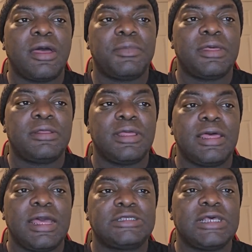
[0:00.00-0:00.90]
I mean,
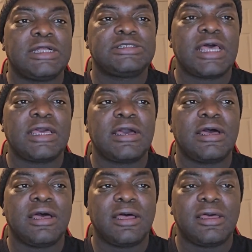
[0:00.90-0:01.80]
it's like
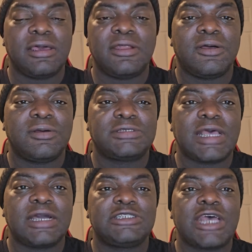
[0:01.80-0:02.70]
it's
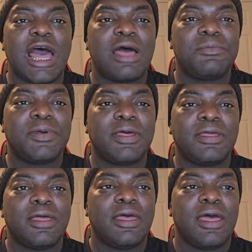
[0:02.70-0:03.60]
like a job, but